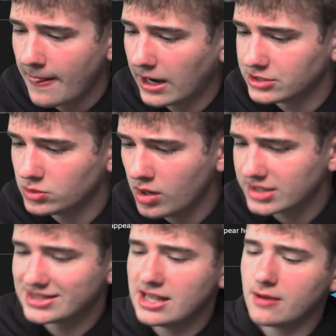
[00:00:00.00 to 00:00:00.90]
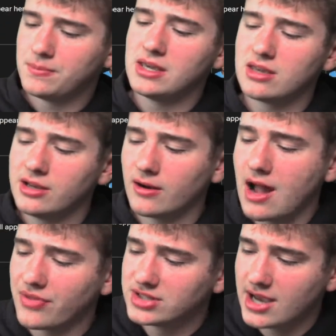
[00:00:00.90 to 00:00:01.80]
I do want to sneak a peek here
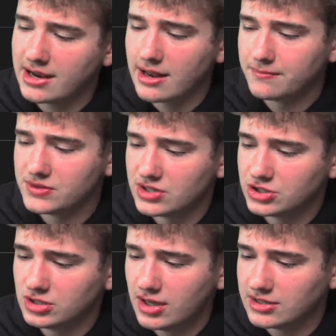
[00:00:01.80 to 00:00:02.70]
at the tight end position.